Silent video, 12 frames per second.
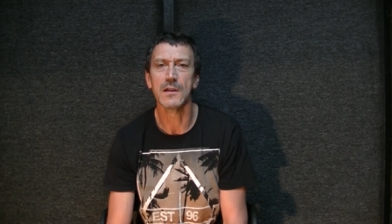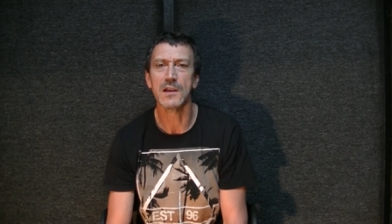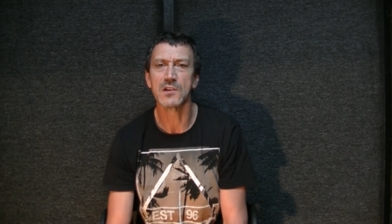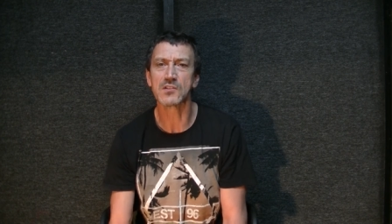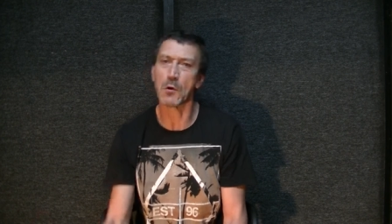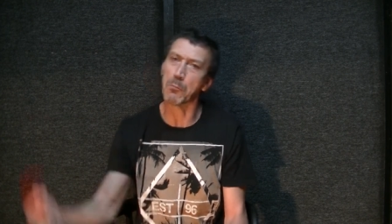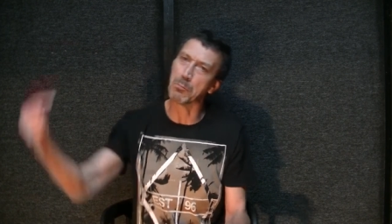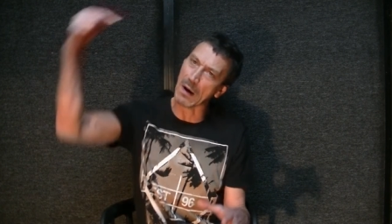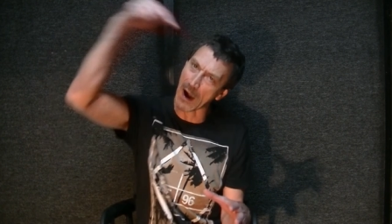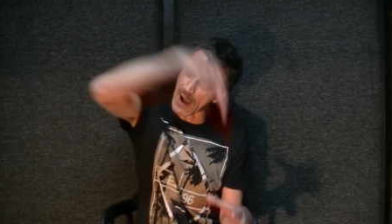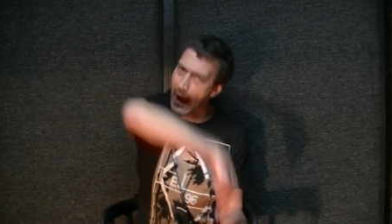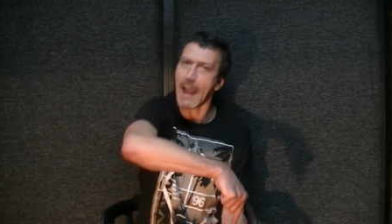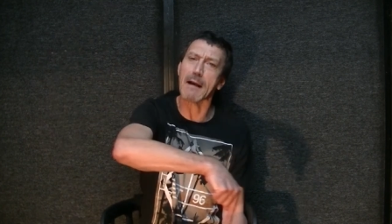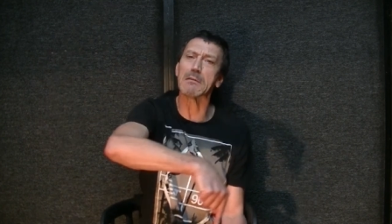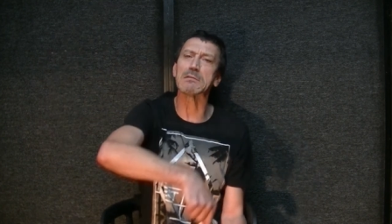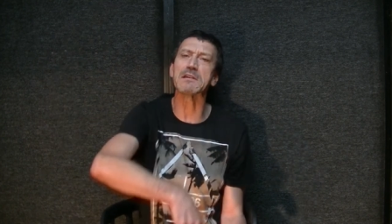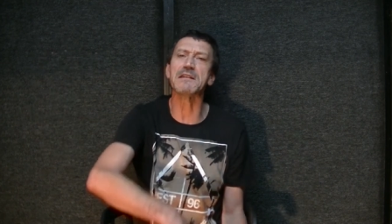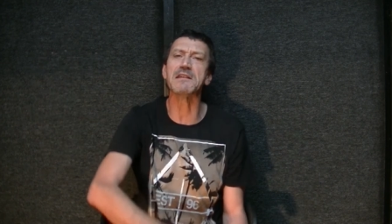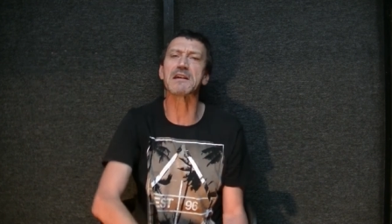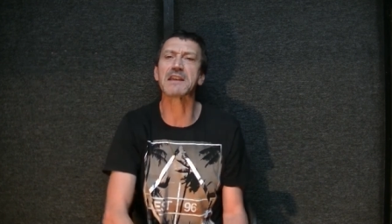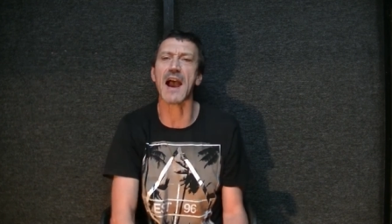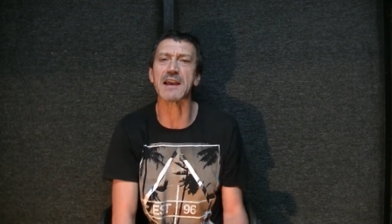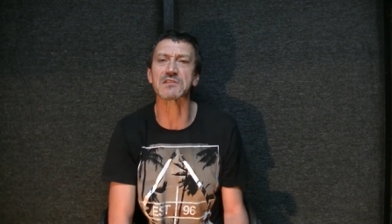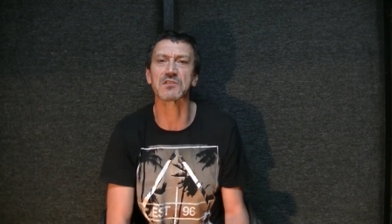So piled in the
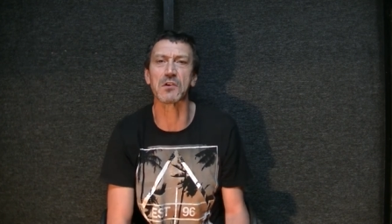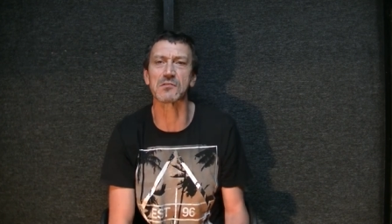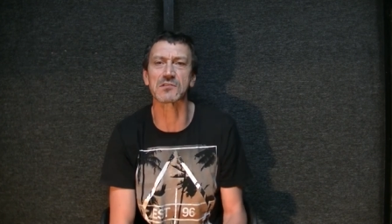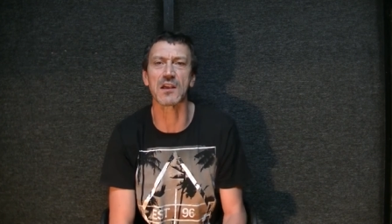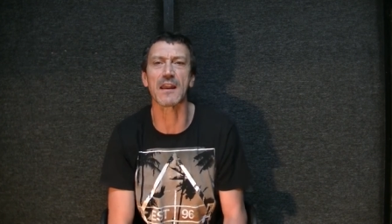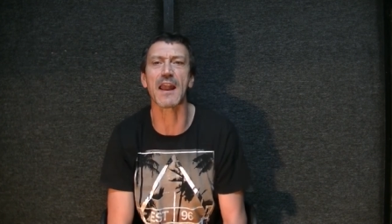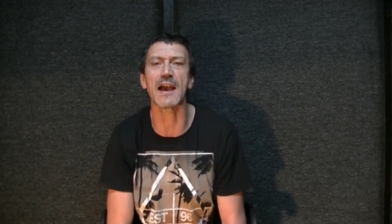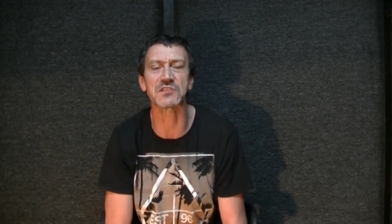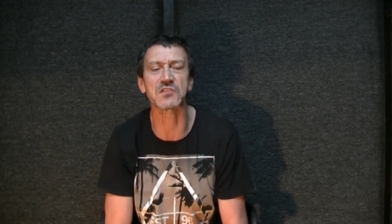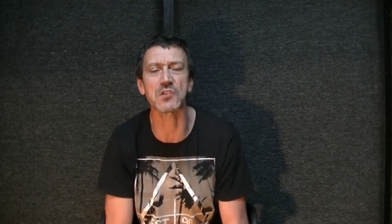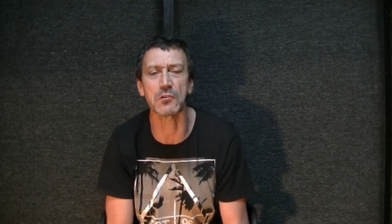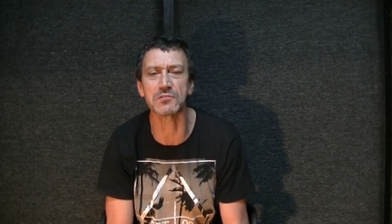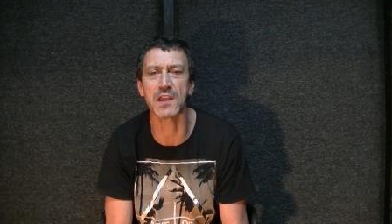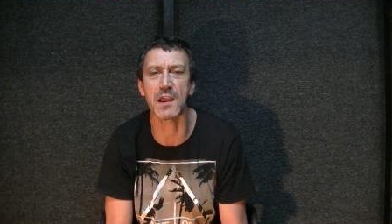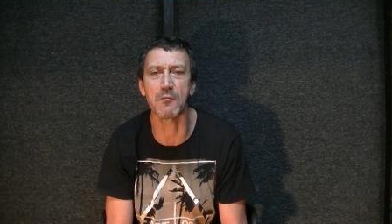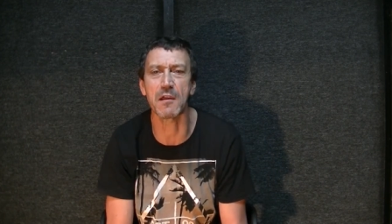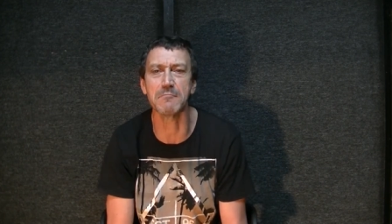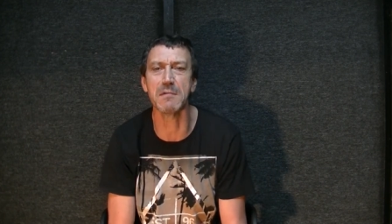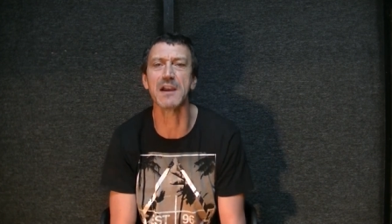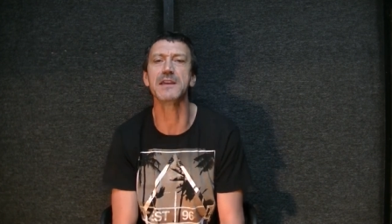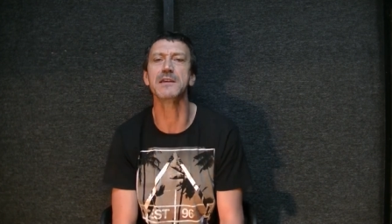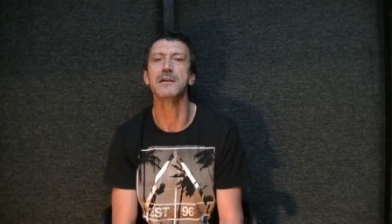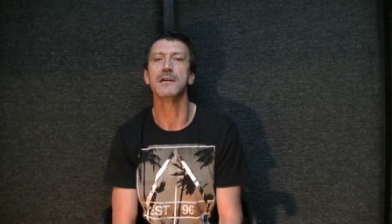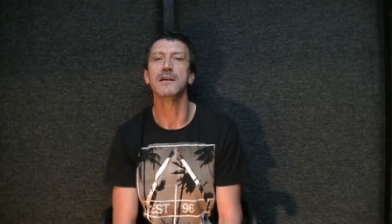Gaskell's the last Sunday with
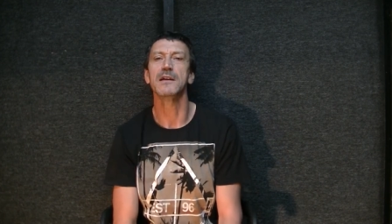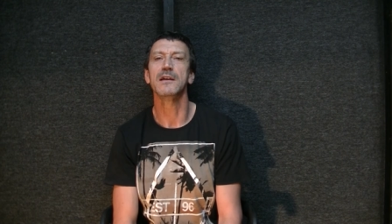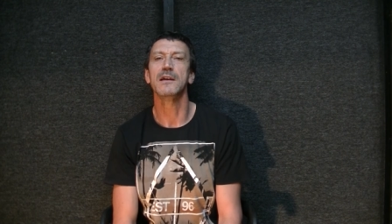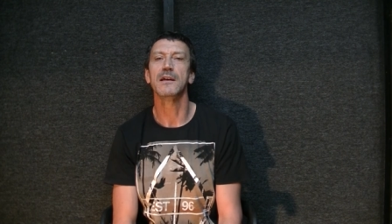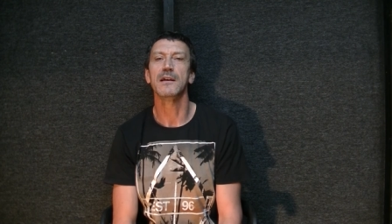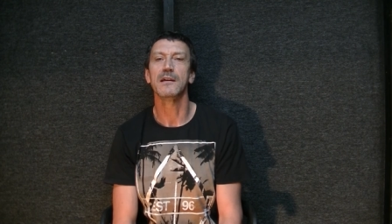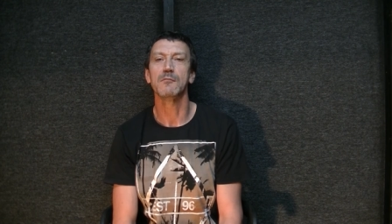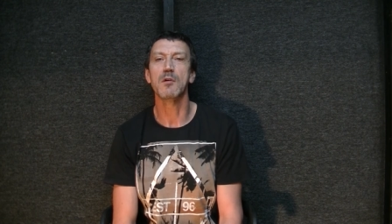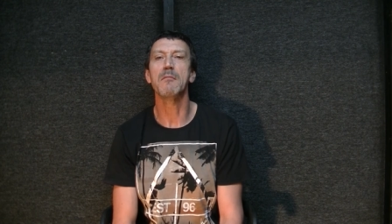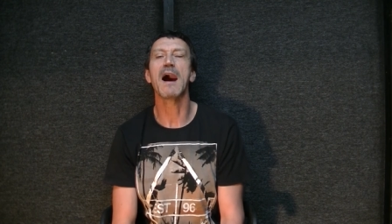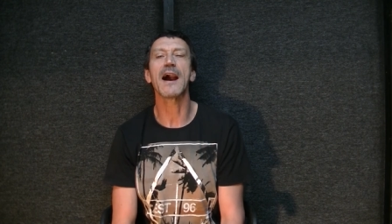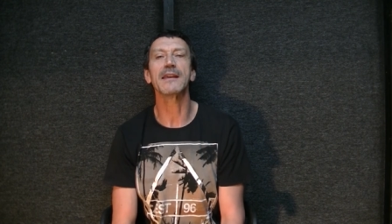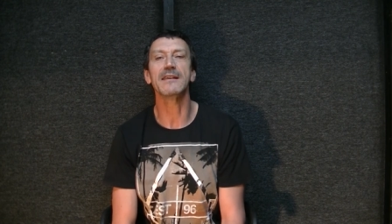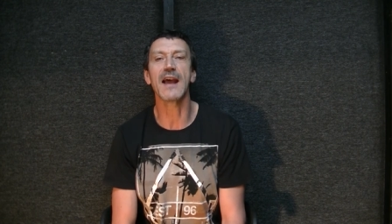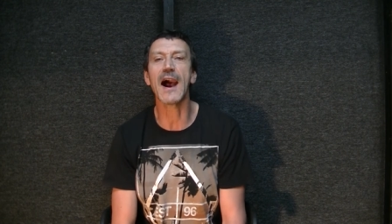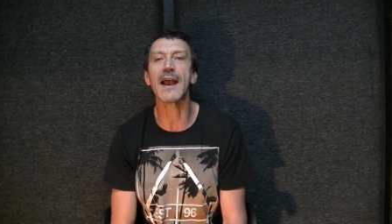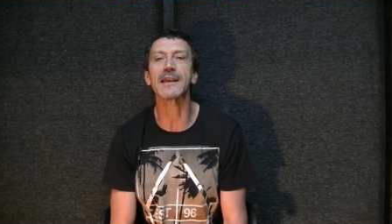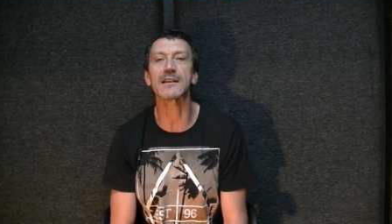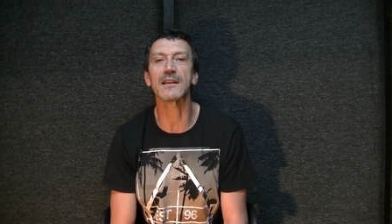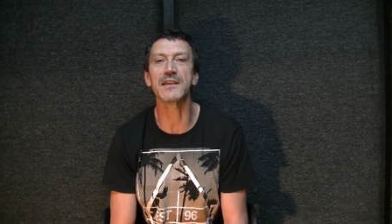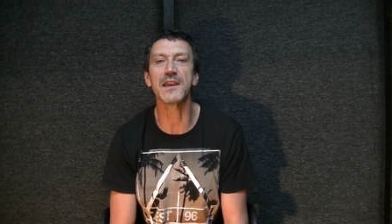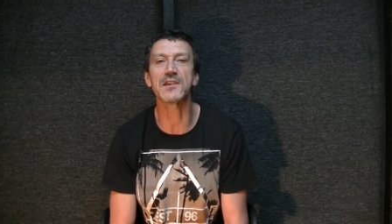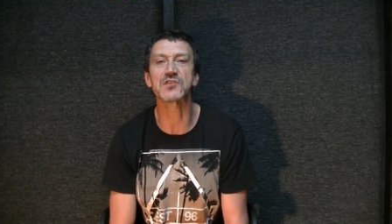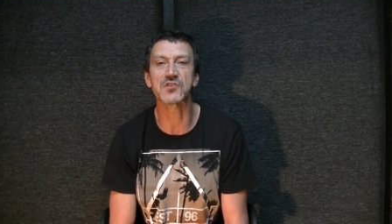me were my
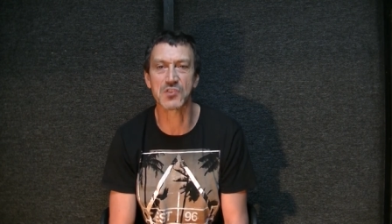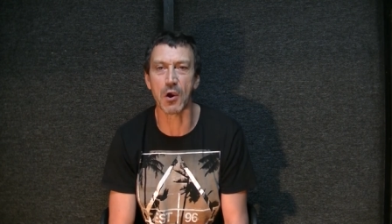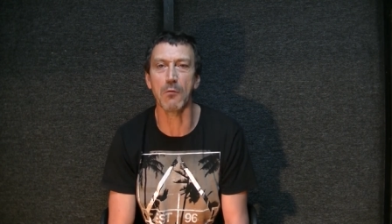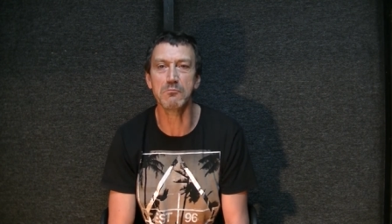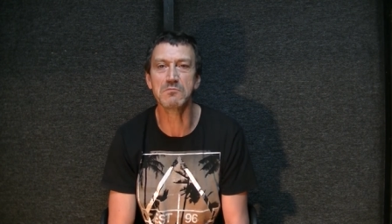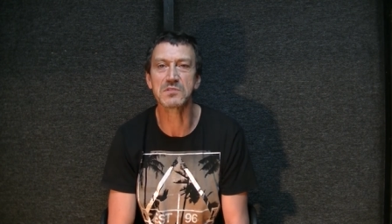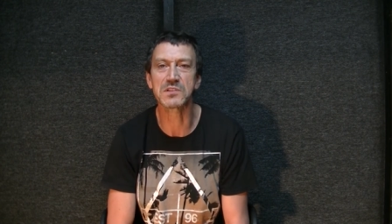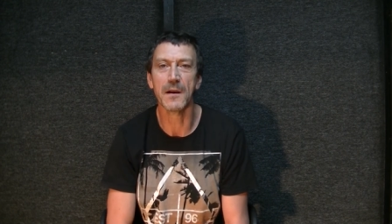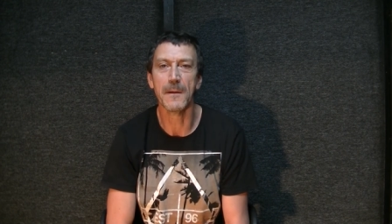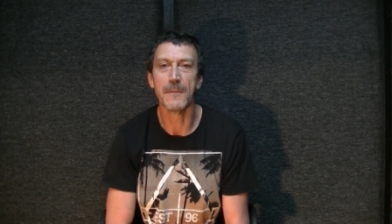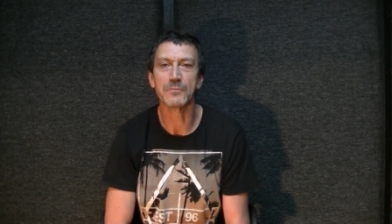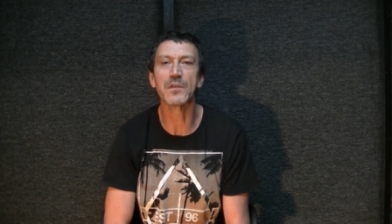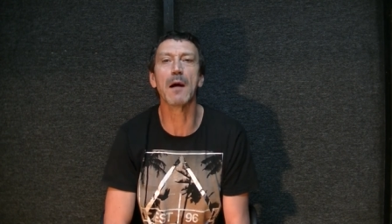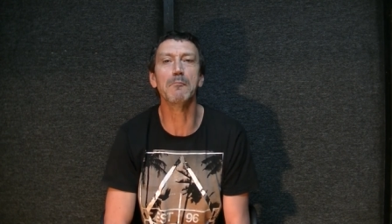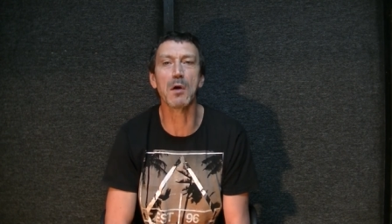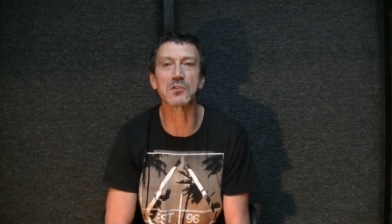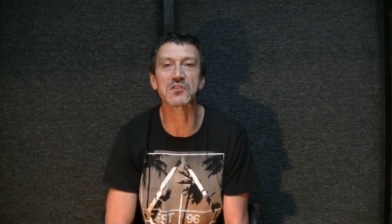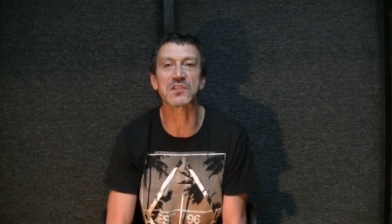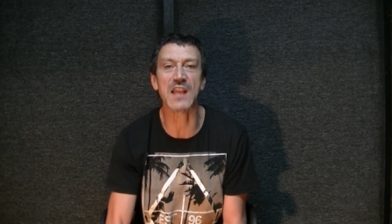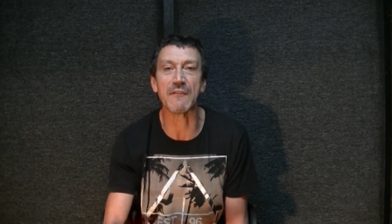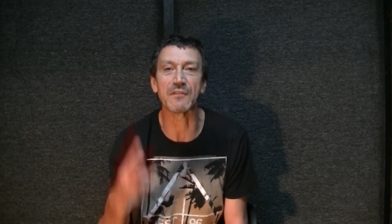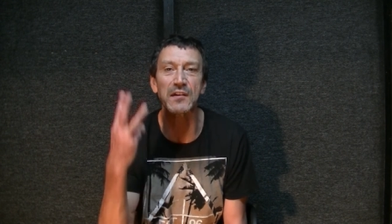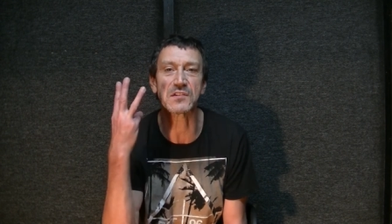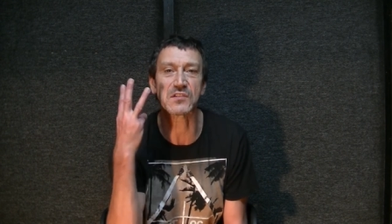likeliest chums, the
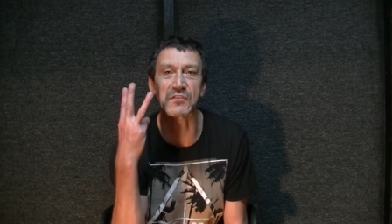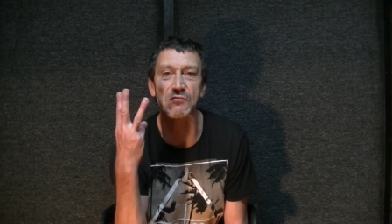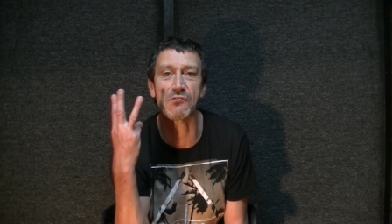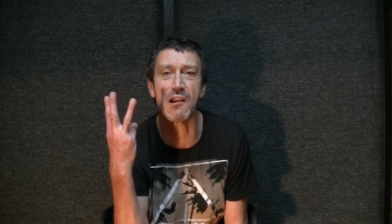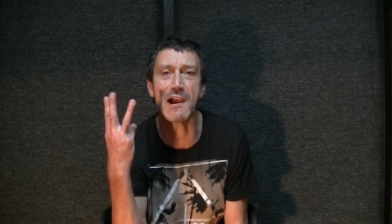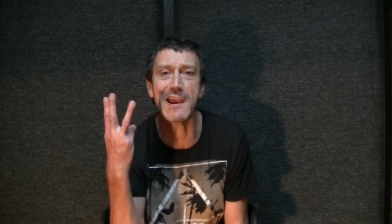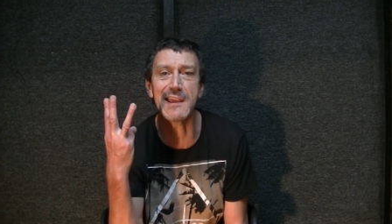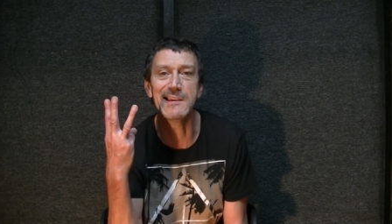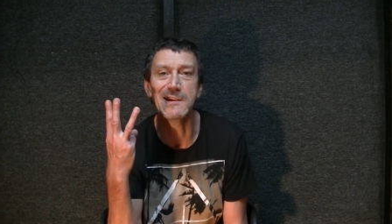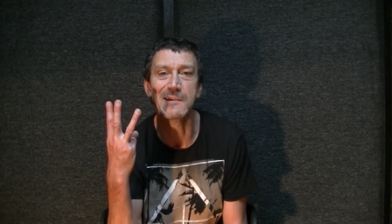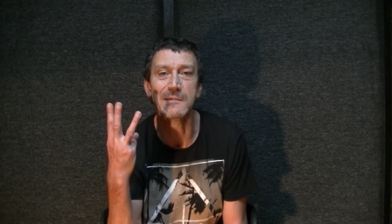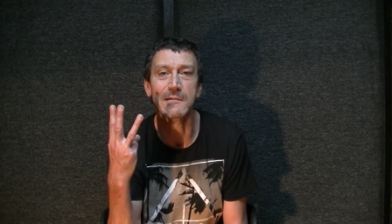Mustaphas three.